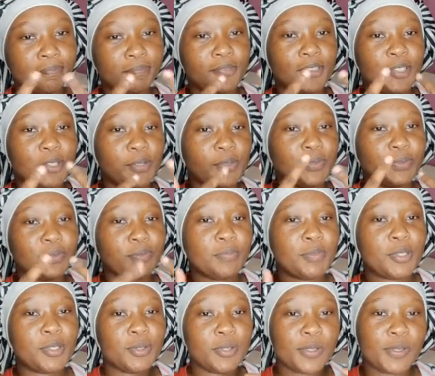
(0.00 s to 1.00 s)
you know,
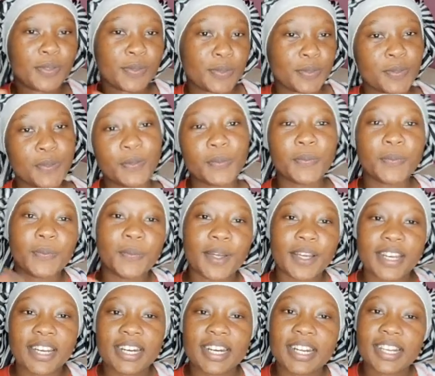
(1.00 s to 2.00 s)
between you two
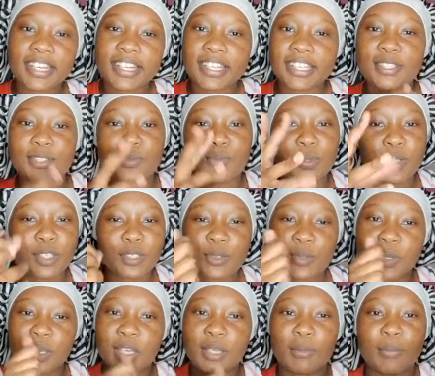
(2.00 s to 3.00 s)
and read his words so
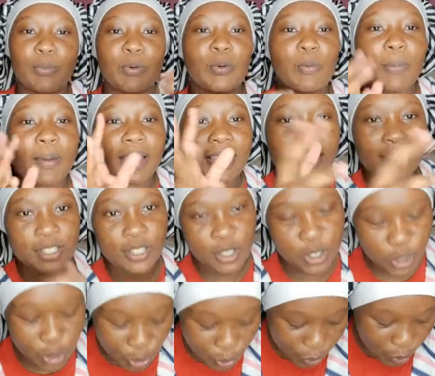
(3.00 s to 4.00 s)
he can pull back
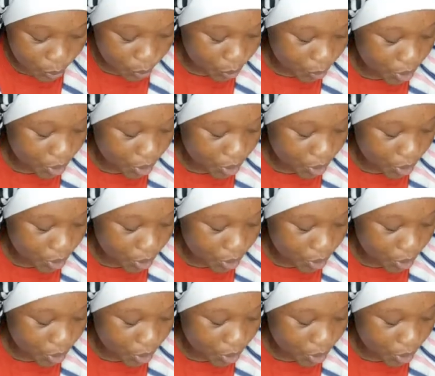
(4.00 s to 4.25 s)
into you.